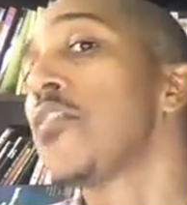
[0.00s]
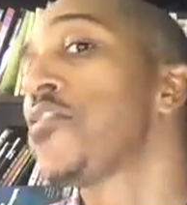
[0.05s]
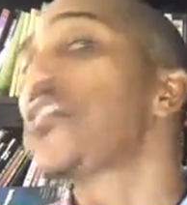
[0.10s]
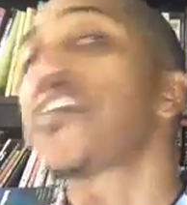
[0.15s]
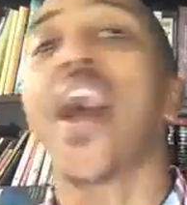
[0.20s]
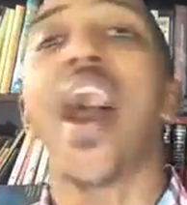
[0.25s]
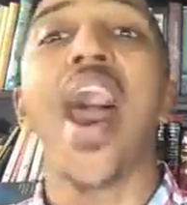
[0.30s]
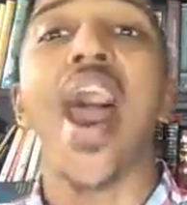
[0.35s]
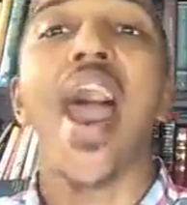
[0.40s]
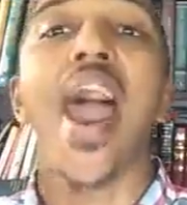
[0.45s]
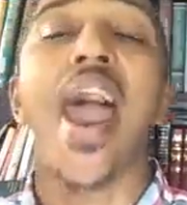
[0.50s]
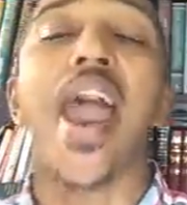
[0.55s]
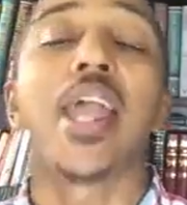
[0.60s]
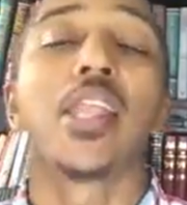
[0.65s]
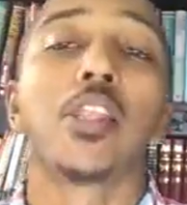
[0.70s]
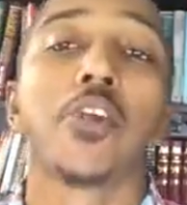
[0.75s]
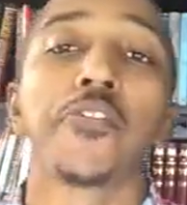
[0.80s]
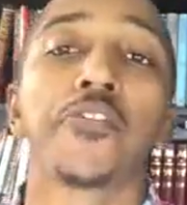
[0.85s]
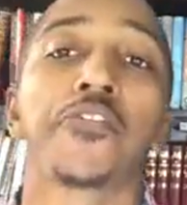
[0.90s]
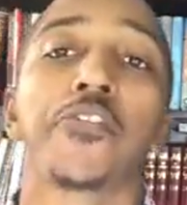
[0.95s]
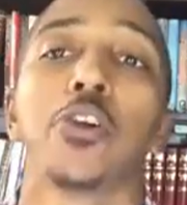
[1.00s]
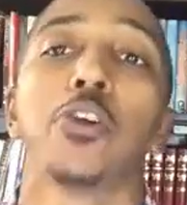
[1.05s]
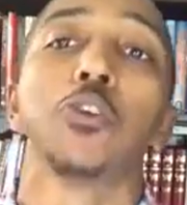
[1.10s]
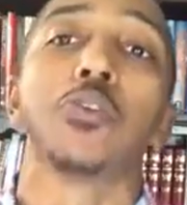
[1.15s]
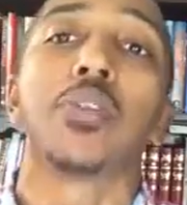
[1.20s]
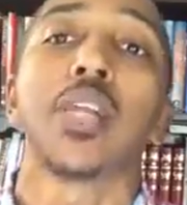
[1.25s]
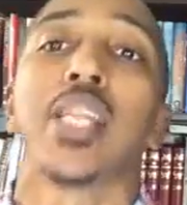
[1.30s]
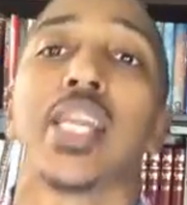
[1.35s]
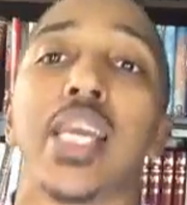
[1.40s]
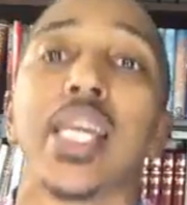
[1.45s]
Find the
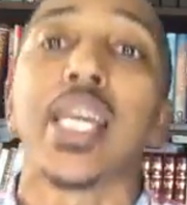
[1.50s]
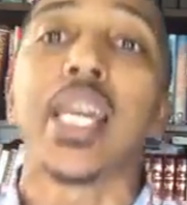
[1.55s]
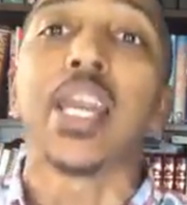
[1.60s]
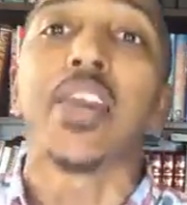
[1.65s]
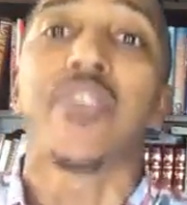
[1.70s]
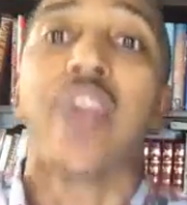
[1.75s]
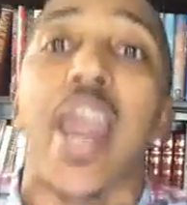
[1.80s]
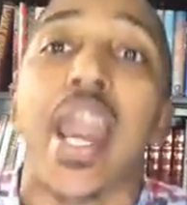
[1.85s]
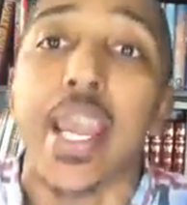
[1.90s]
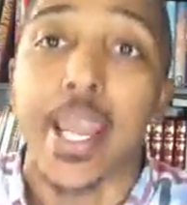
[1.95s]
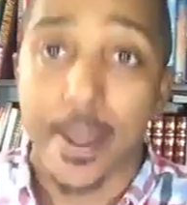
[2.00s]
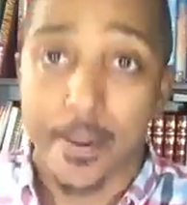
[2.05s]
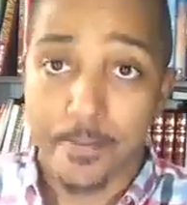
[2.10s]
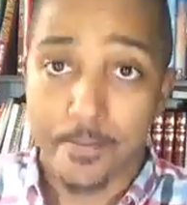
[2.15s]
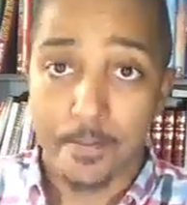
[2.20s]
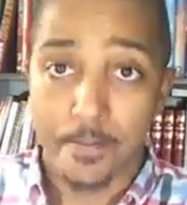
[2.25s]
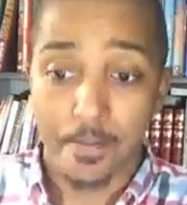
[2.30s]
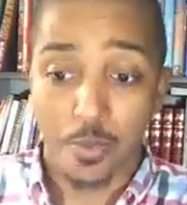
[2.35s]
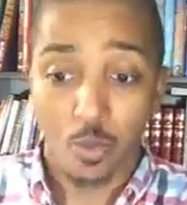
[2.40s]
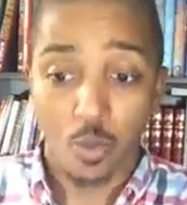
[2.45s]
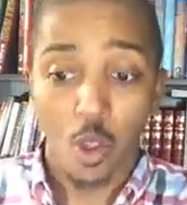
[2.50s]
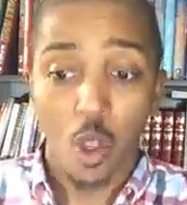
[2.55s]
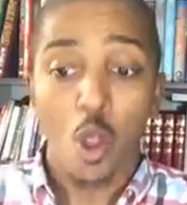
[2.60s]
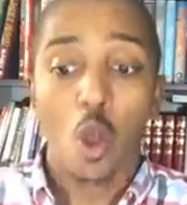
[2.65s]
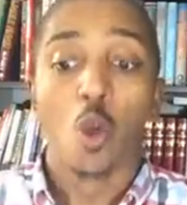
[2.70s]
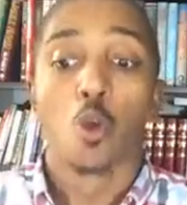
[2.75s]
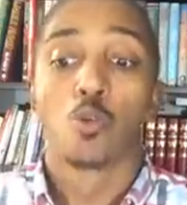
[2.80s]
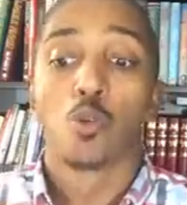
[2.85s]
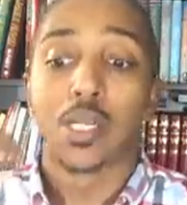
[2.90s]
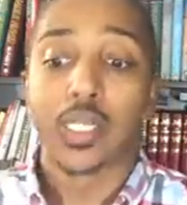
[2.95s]
fruit that Eve ate.
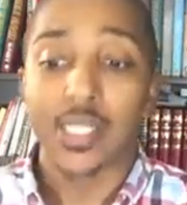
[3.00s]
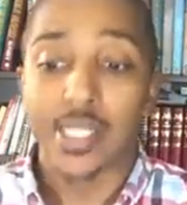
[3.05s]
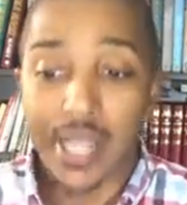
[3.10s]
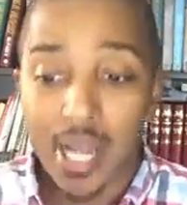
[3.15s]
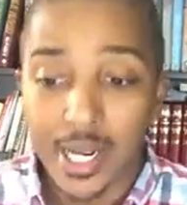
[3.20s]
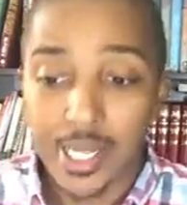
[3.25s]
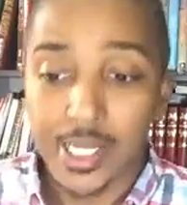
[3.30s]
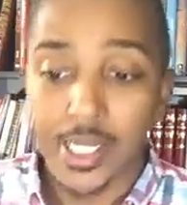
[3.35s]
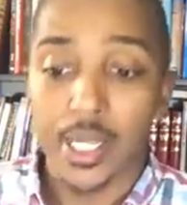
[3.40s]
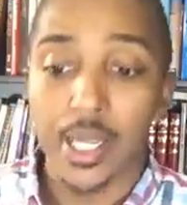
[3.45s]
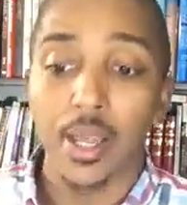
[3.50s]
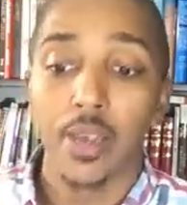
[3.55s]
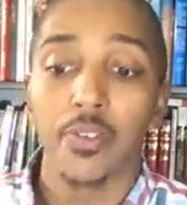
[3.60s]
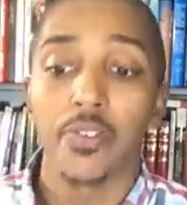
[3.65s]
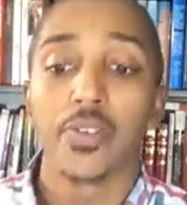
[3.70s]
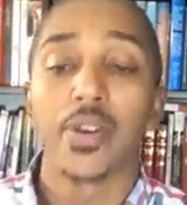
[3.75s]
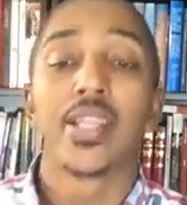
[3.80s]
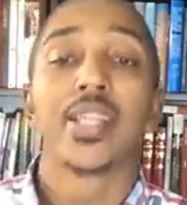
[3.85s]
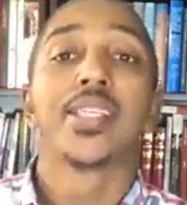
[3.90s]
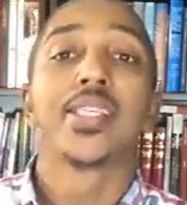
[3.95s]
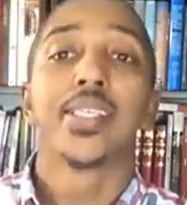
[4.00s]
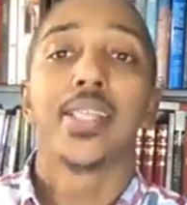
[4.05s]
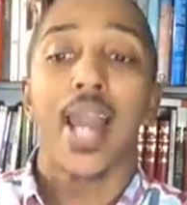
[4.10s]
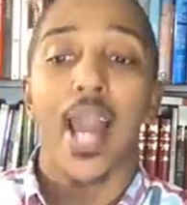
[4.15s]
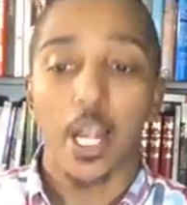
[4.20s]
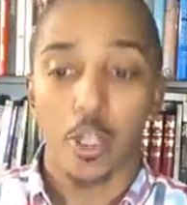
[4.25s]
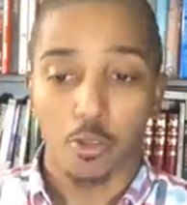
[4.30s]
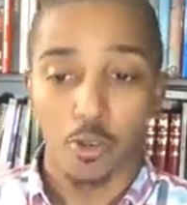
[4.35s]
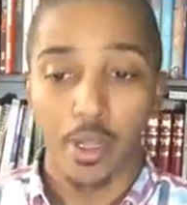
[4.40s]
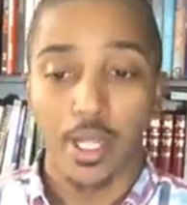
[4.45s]
Reductive
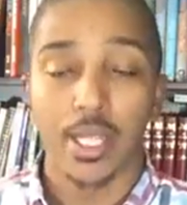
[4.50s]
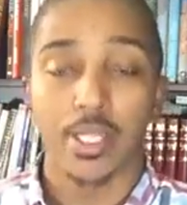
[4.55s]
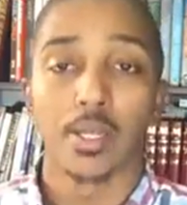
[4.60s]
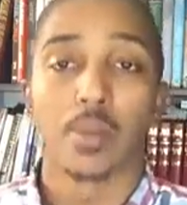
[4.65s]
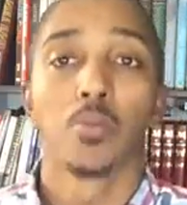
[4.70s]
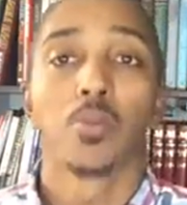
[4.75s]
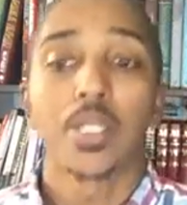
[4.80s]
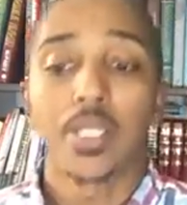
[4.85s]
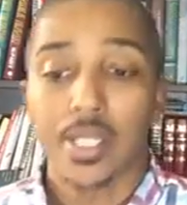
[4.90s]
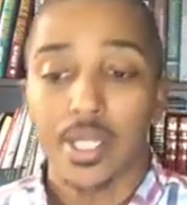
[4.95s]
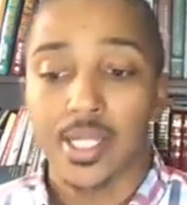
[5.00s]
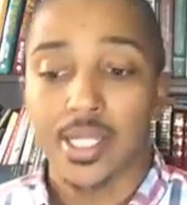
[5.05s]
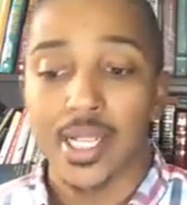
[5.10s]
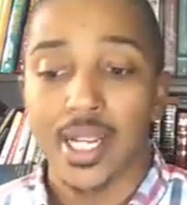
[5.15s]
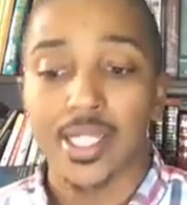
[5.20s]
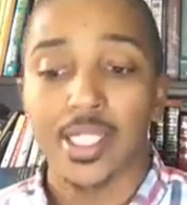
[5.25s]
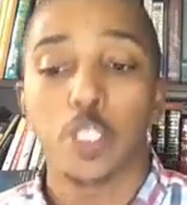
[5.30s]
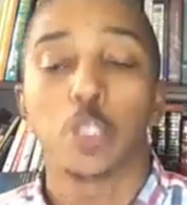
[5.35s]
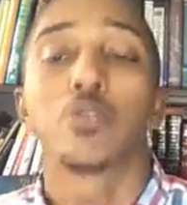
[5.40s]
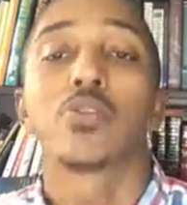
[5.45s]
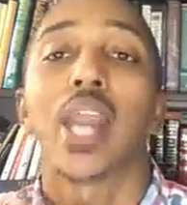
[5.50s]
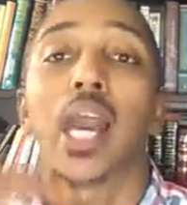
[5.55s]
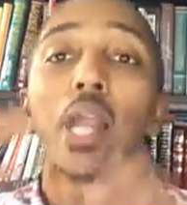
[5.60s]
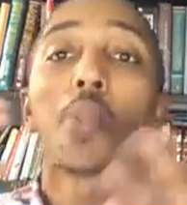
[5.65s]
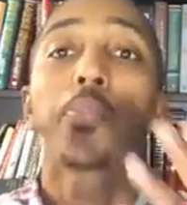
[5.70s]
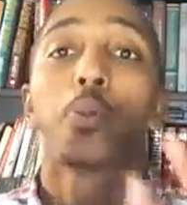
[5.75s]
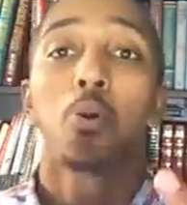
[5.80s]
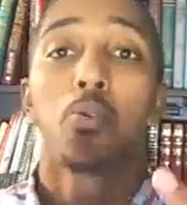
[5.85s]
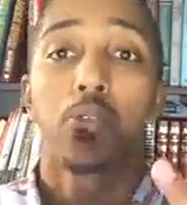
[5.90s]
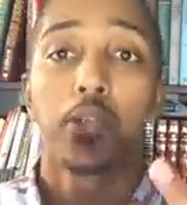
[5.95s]
naturalism would suggest you gotta
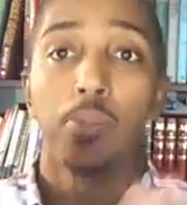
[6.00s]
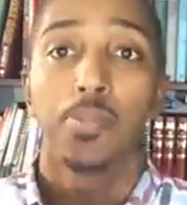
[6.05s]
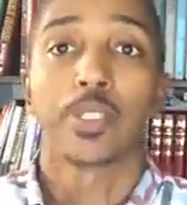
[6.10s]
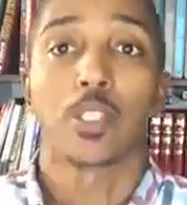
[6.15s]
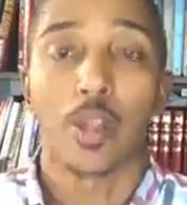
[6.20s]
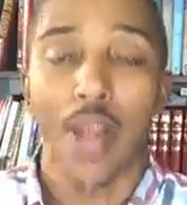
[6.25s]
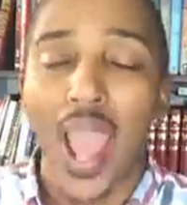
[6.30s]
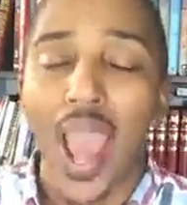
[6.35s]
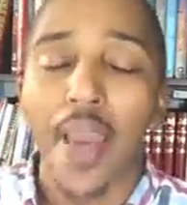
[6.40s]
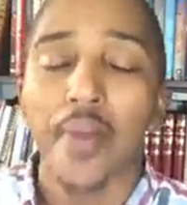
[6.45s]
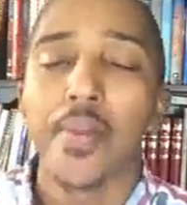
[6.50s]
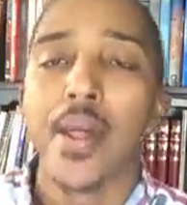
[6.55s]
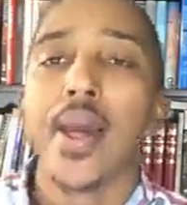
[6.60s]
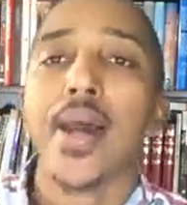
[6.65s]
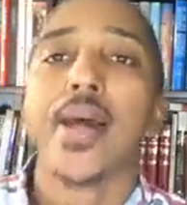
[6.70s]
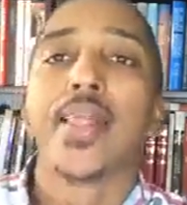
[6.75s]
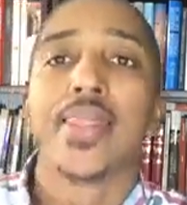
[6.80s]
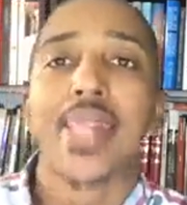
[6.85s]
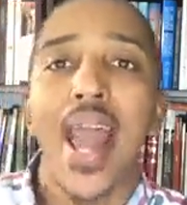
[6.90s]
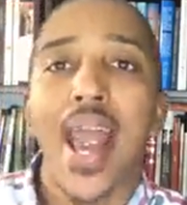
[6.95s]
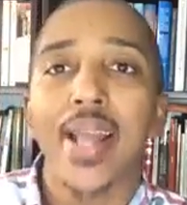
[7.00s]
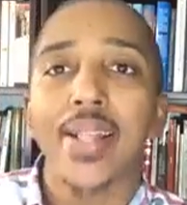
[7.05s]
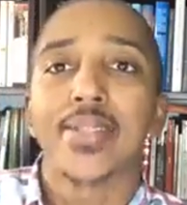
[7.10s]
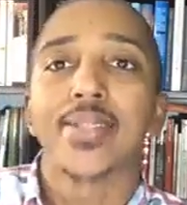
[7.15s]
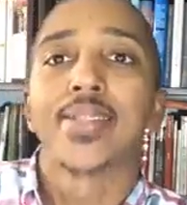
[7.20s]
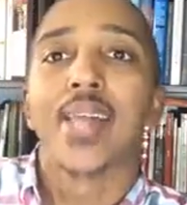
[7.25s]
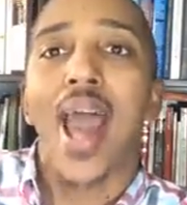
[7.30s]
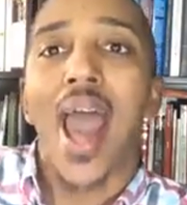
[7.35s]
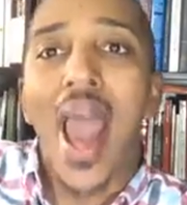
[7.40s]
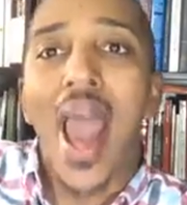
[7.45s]
prove it to me. So that that's the